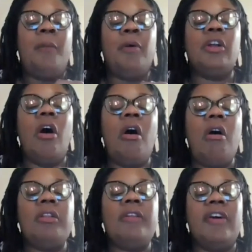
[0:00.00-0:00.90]
I want
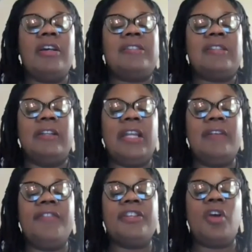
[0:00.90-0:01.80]
all of us to
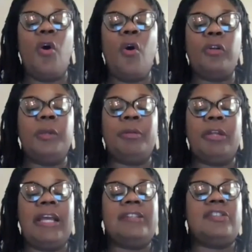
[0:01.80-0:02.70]
leave this holy
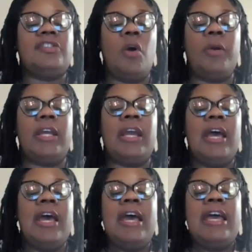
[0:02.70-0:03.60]
place knowing
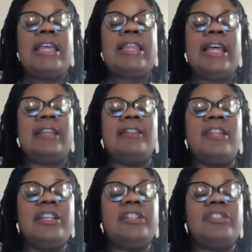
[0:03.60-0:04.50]
that
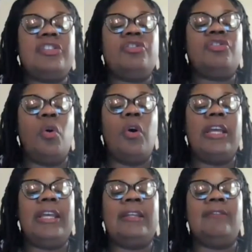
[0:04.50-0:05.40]
this
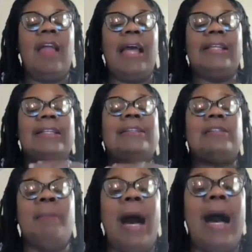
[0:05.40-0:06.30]
joy and light
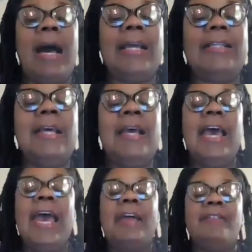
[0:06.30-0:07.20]
is mine
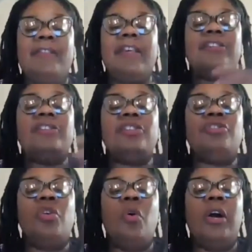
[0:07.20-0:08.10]
and this
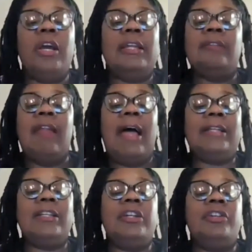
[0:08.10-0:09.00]
joy and
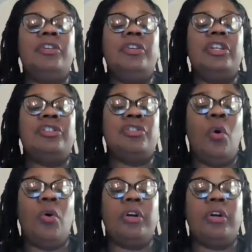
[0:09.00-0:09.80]
light in, is